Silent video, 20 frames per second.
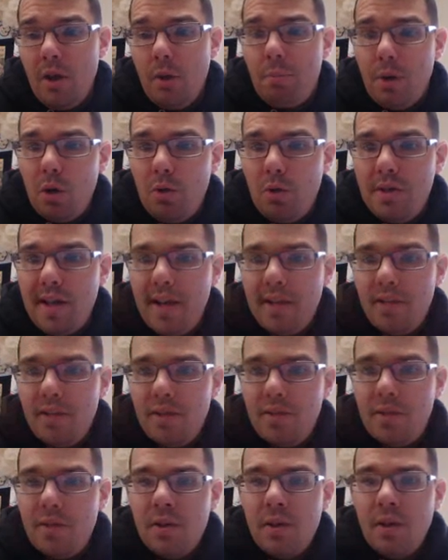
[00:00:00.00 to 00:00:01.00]
their
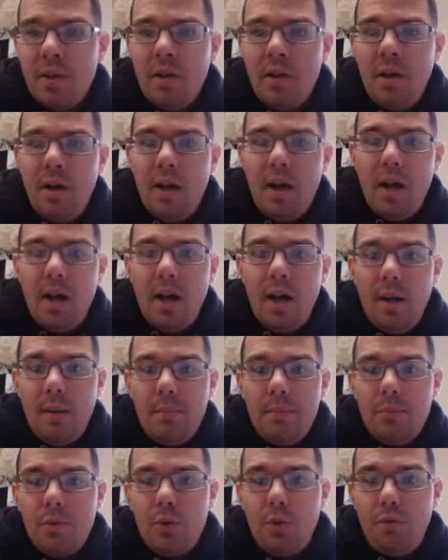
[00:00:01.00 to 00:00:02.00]
protests
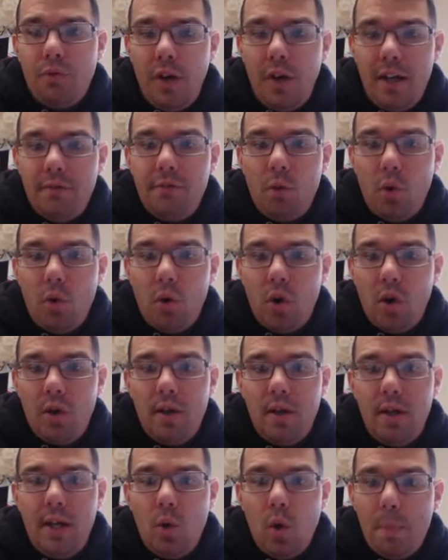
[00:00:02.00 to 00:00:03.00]
to fight
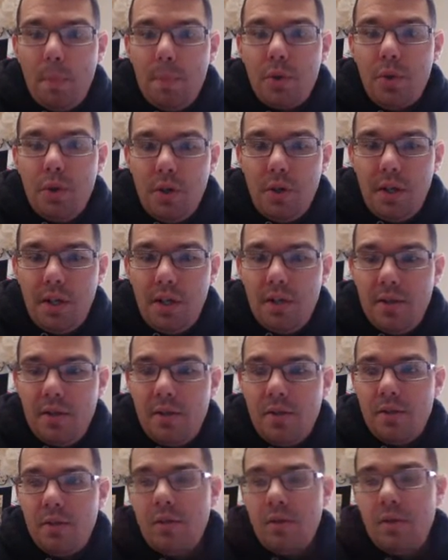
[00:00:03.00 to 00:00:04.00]
for equal
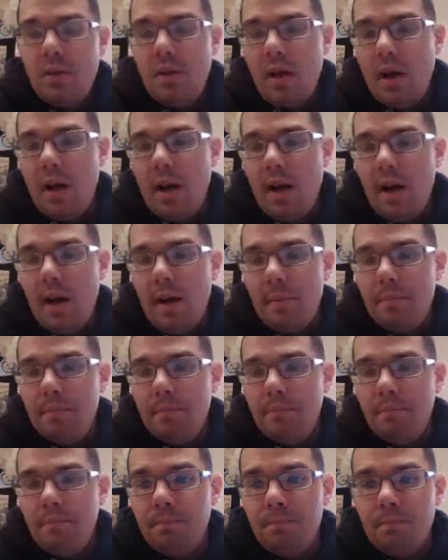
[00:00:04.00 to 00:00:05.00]
opportunities
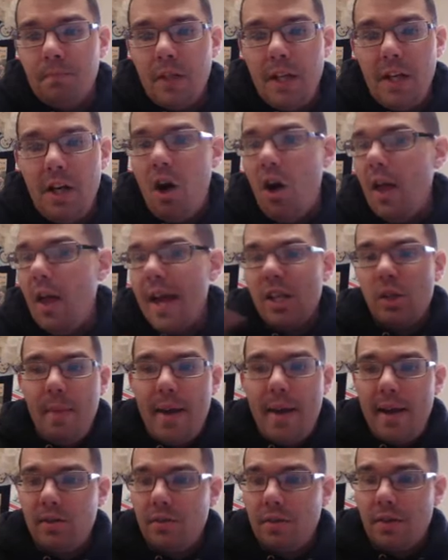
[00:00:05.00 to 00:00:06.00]
in all
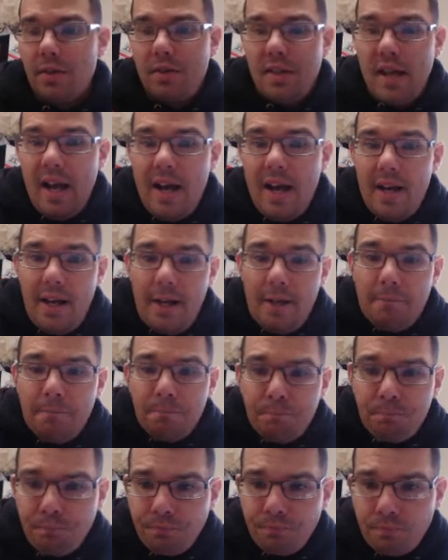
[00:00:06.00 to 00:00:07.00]
aspects of society.
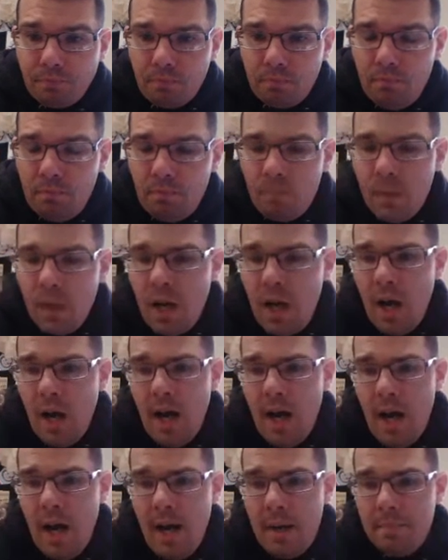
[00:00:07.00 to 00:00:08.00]

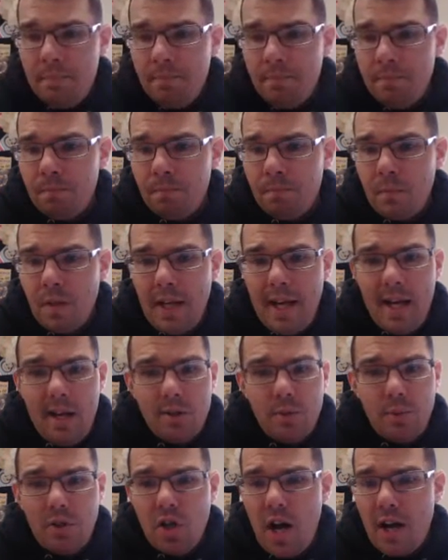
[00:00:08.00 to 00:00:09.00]
Again,
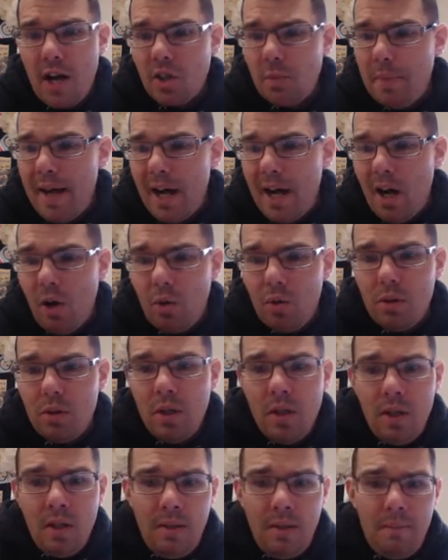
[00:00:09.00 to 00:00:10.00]
as we talked about,
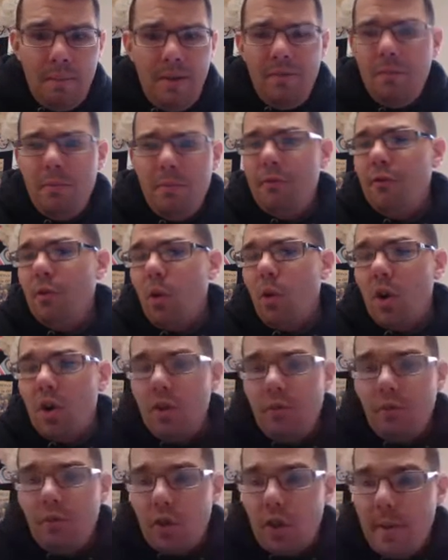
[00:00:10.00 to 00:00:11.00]
even before
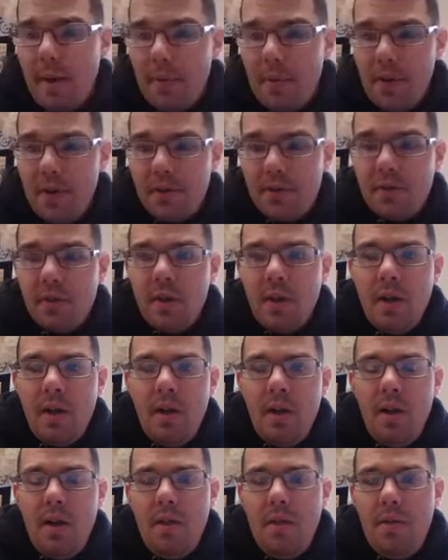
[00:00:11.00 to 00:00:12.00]
you've learned about this,
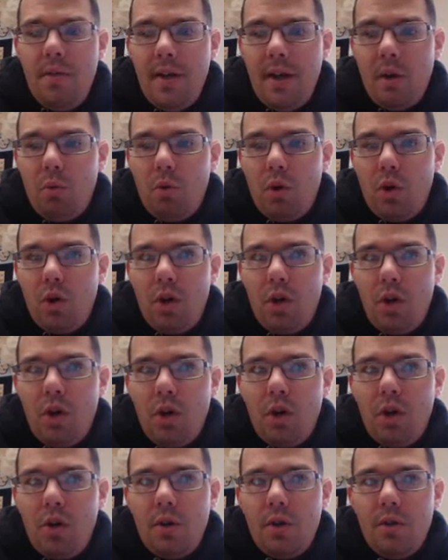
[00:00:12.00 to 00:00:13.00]
there
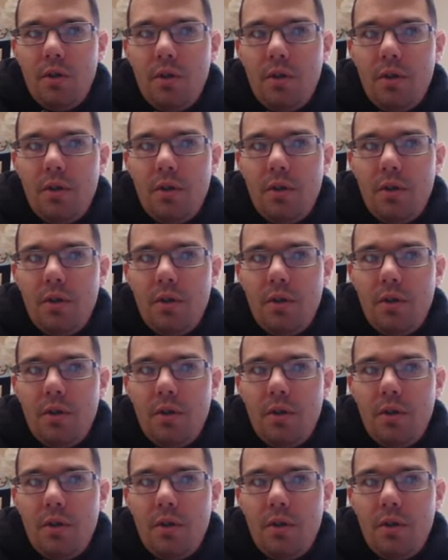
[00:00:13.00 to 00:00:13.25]
was